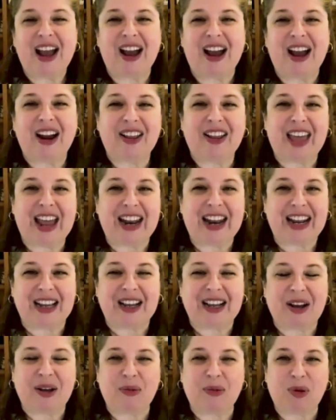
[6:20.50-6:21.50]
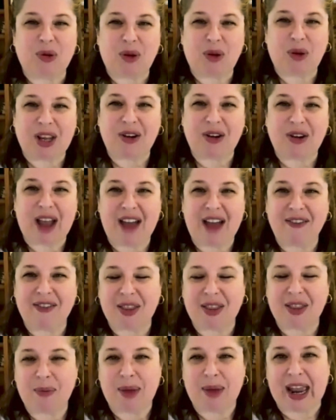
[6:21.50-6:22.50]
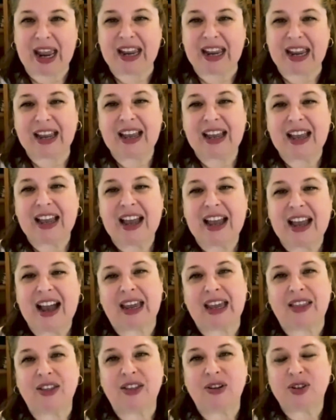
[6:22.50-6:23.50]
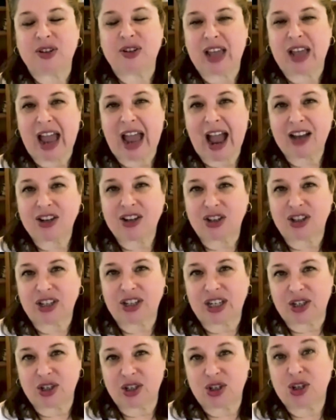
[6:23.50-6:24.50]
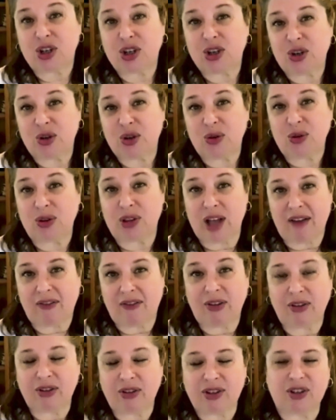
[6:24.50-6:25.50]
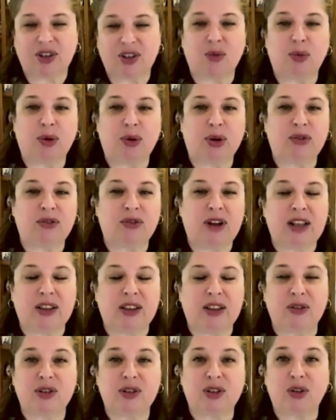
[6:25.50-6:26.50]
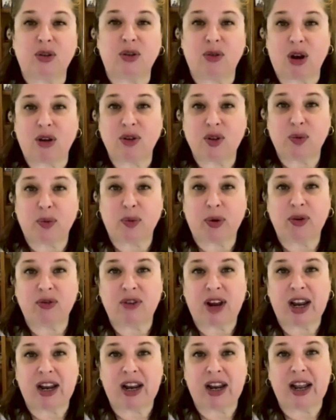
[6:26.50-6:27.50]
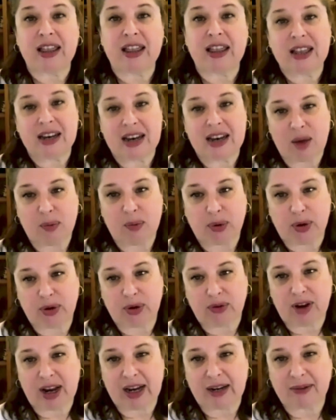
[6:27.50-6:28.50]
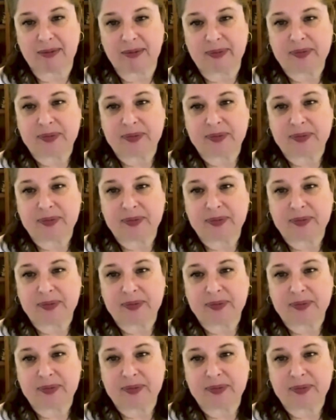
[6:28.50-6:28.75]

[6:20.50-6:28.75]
or that income or what you have in the bank? And there's actually two levels to the burn rate. There's the gross burn rate and the net burn rate.